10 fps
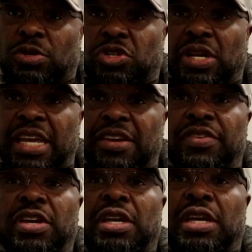want to
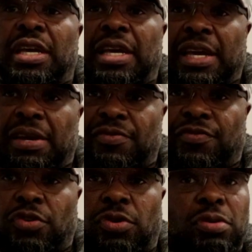leave
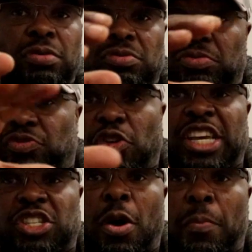for
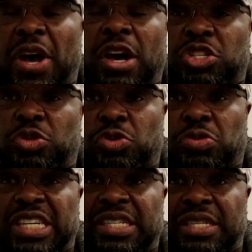his own personal
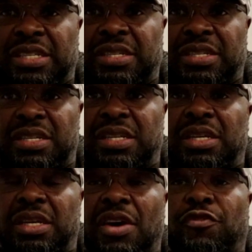reasons
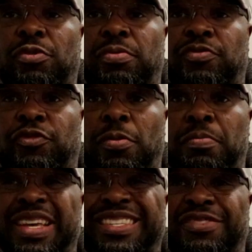and for
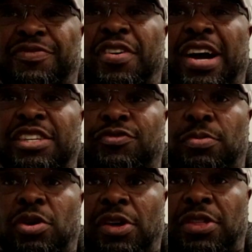misadvice
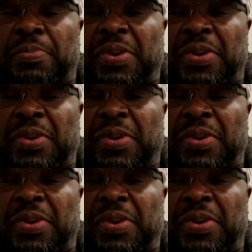from other